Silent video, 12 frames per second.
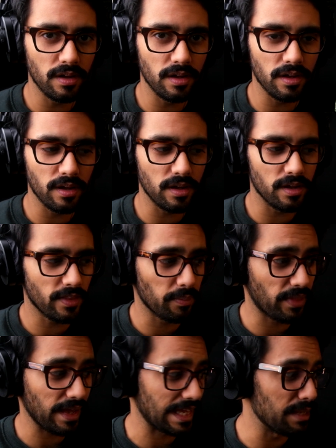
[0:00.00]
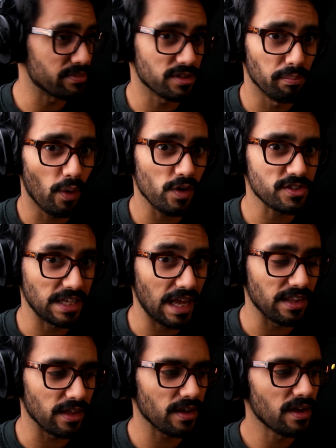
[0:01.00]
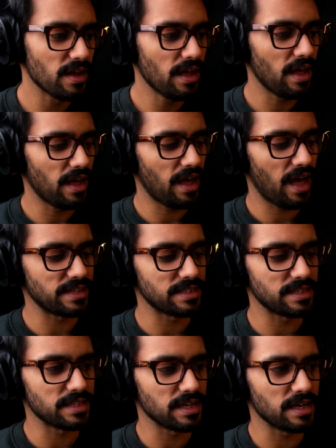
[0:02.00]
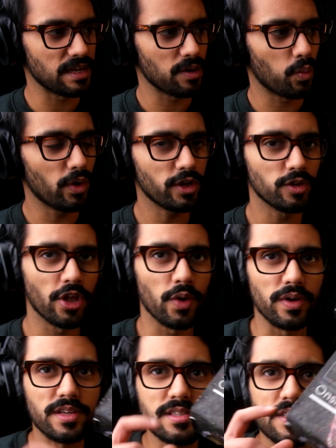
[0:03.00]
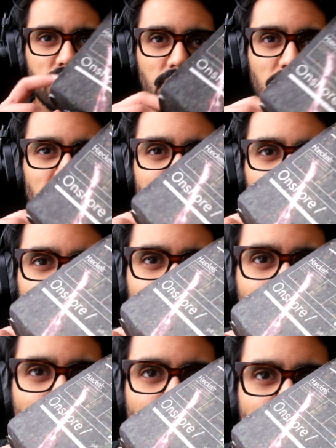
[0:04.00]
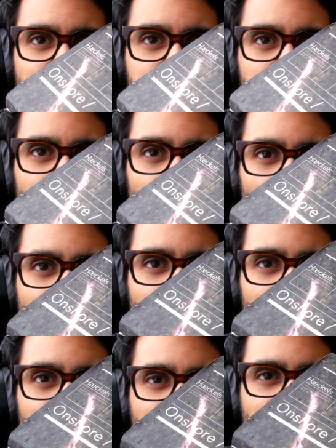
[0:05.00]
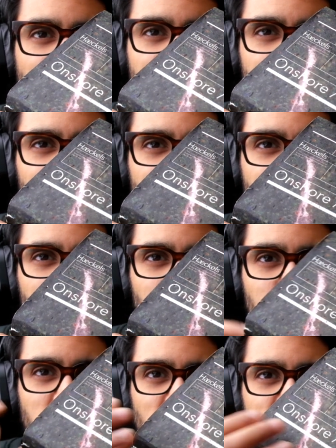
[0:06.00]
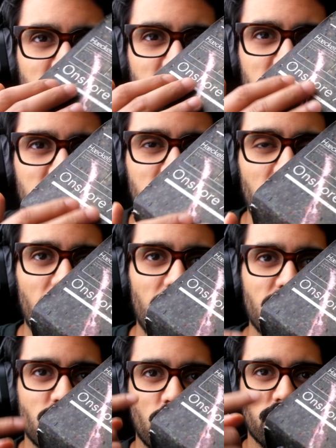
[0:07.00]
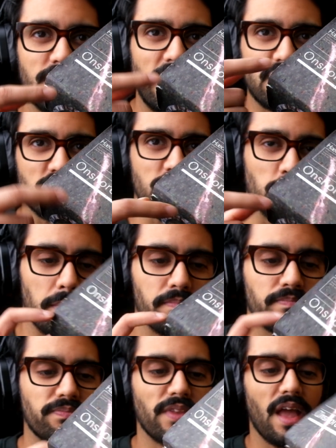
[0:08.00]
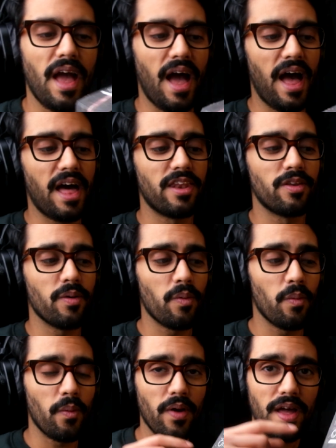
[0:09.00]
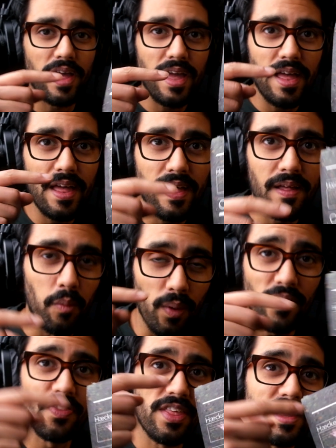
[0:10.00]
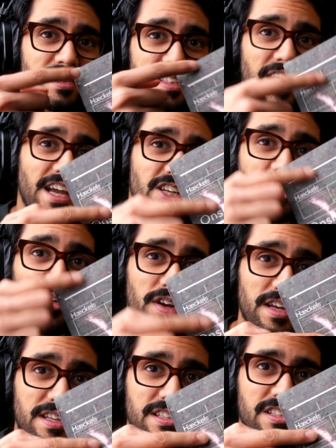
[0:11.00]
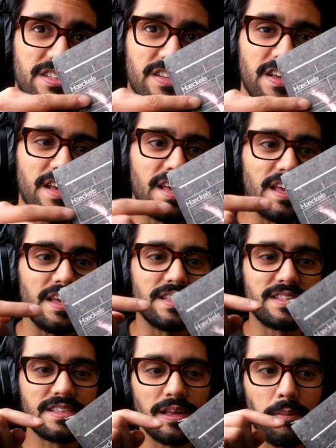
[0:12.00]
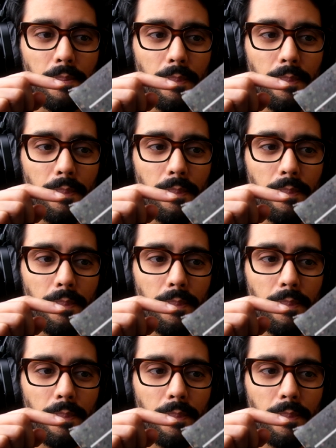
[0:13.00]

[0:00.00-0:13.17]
that keeps the box together, and what you'll notice in the light, or if you ever get a chance to touch this, it's got a texture to it. And what this texture is, it's